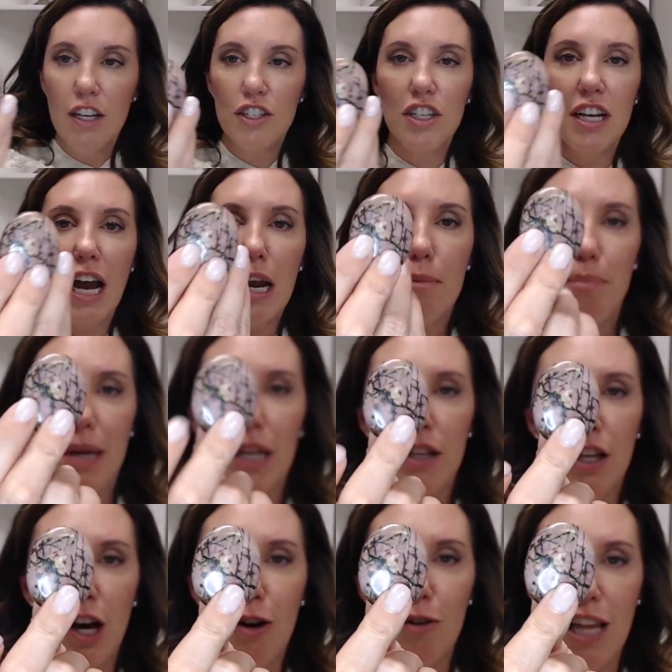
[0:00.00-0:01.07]
She got a
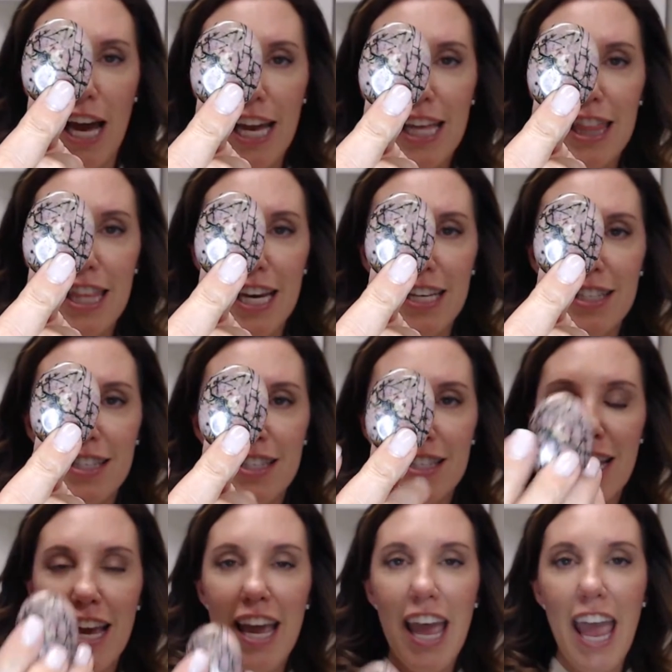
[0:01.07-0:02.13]
pillow like this,
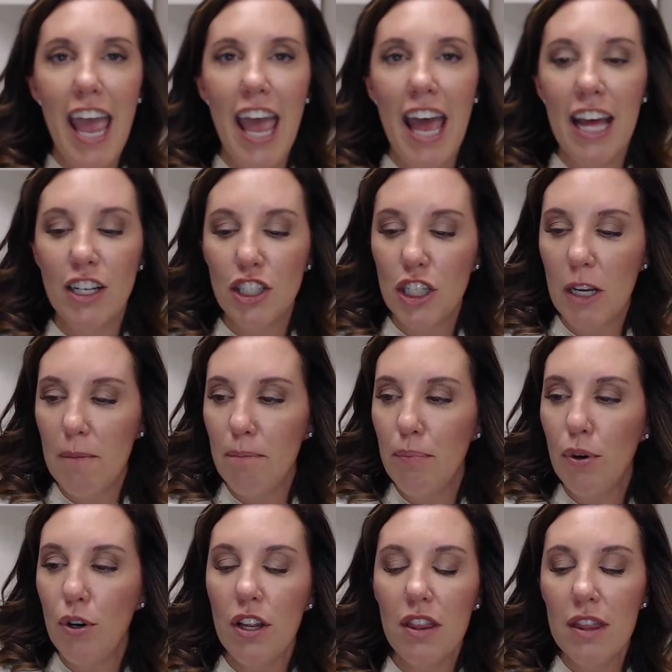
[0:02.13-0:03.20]
and she
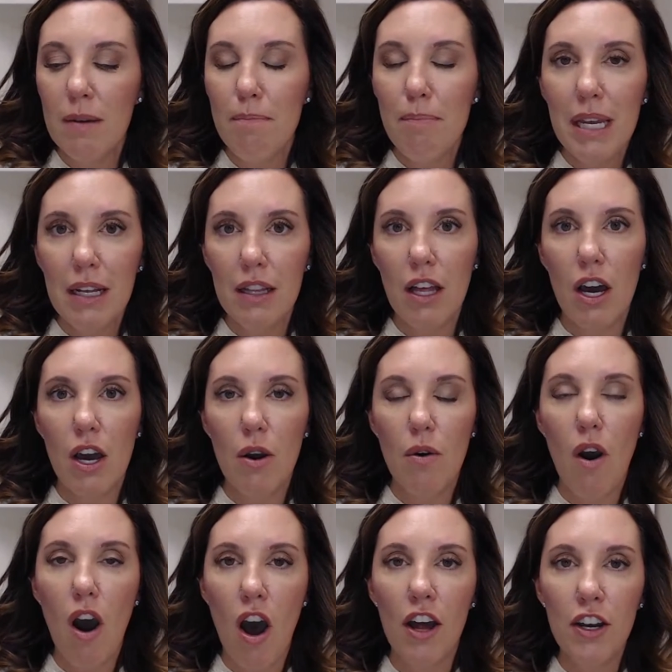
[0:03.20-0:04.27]
put the
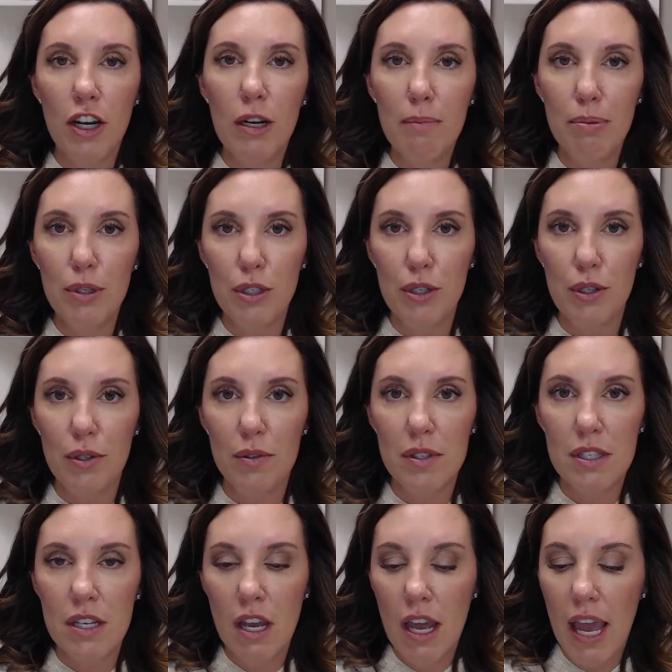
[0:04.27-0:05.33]
pillow on her
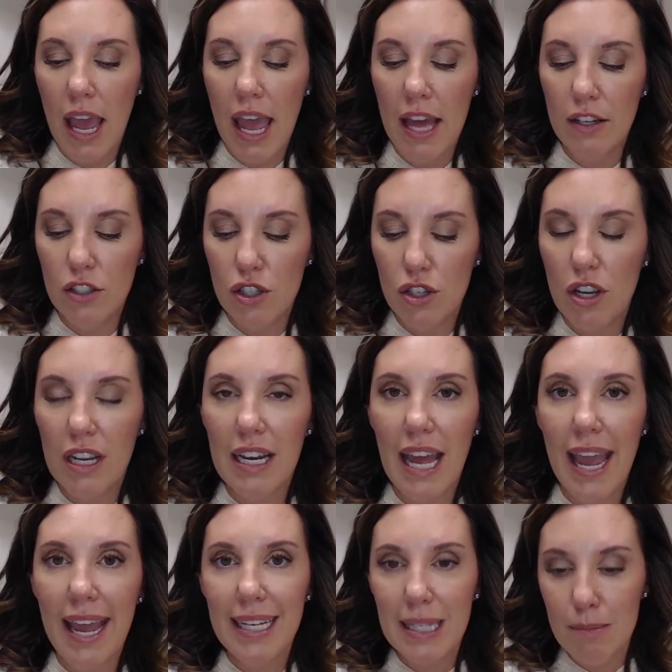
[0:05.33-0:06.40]
bruise and took an
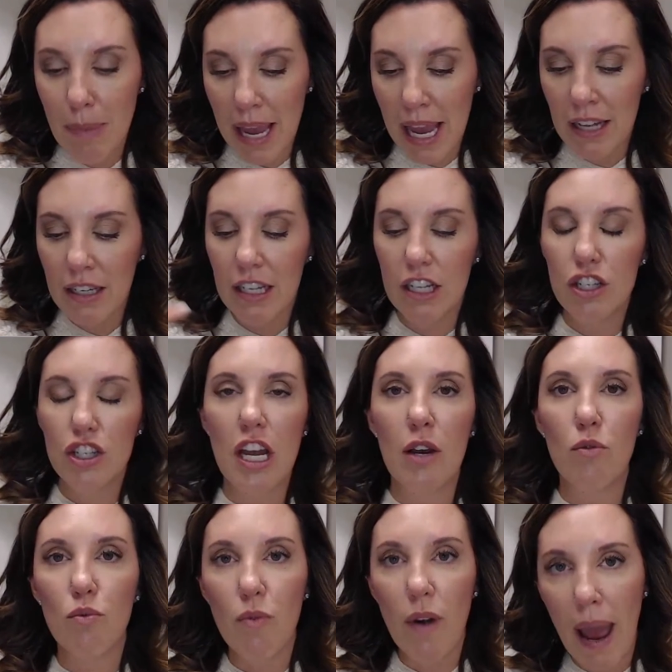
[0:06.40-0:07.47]
ace bandage
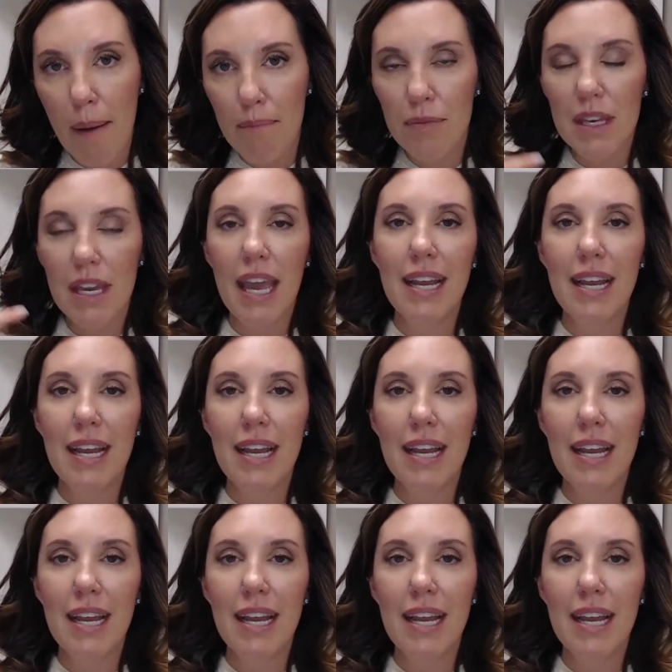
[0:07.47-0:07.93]
and wrapped the